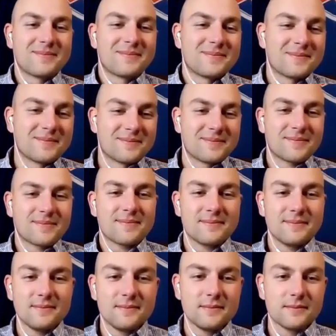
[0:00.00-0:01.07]

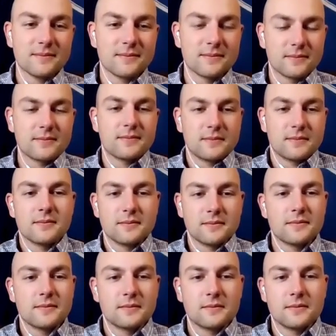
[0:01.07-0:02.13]

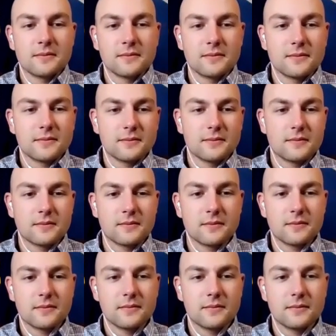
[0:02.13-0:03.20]

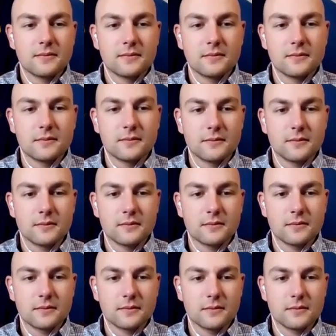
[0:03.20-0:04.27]

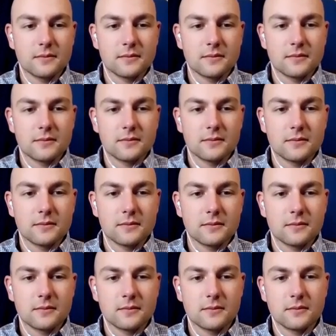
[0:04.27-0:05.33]

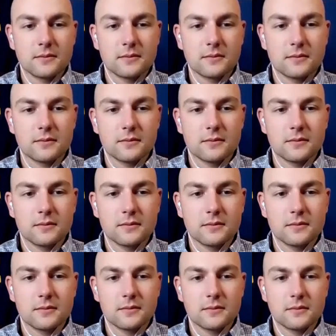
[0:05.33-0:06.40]

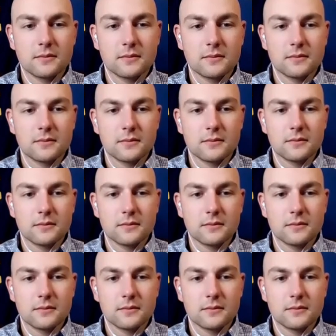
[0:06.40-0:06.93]
(silent)